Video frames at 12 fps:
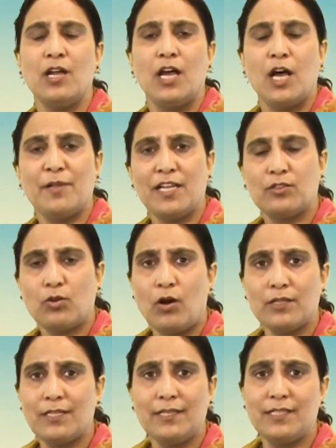I
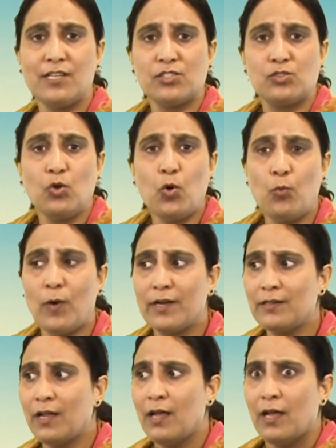thought that there is no
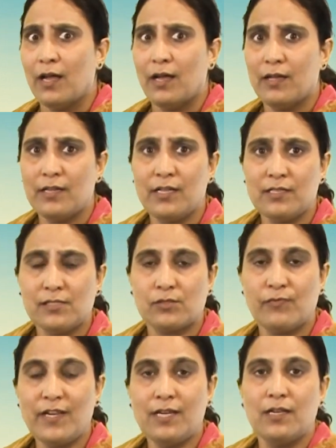one, and he's
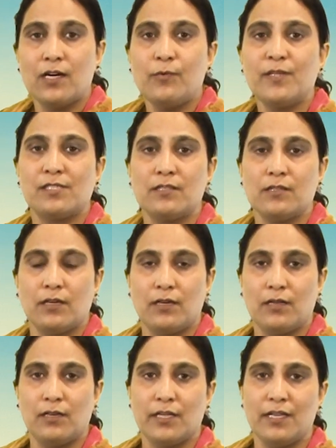very nervous in
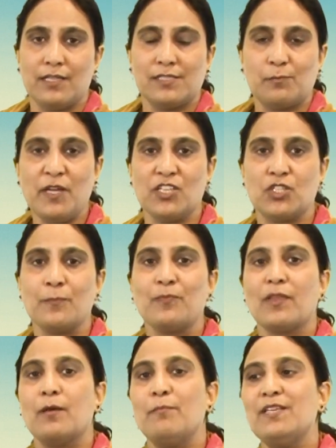his speech.
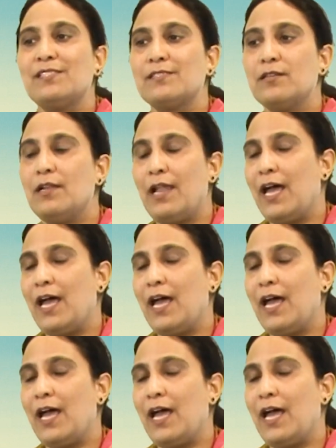Mr.